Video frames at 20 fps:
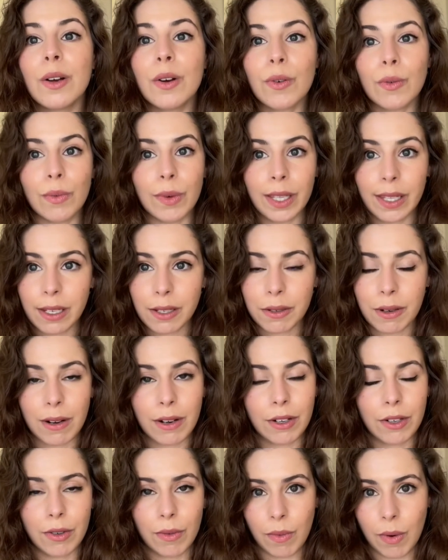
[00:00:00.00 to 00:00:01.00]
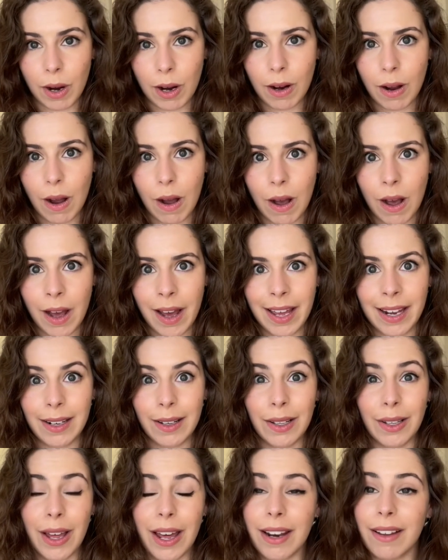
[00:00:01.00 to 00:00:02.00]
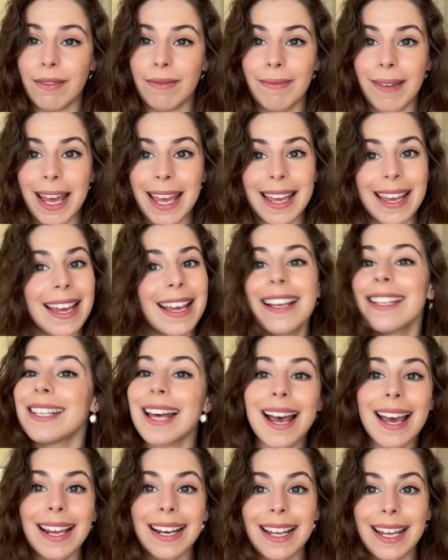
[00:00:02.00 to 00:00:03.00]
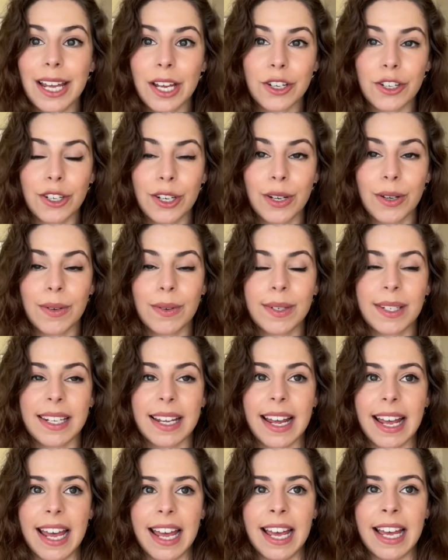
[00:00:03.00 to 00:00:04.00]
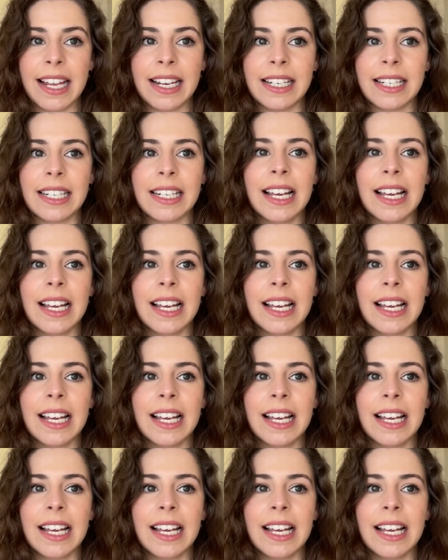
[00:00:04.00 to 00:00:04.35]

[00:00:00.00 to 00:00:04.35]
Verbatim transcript: really started to work on a lot of my anxiety issues, and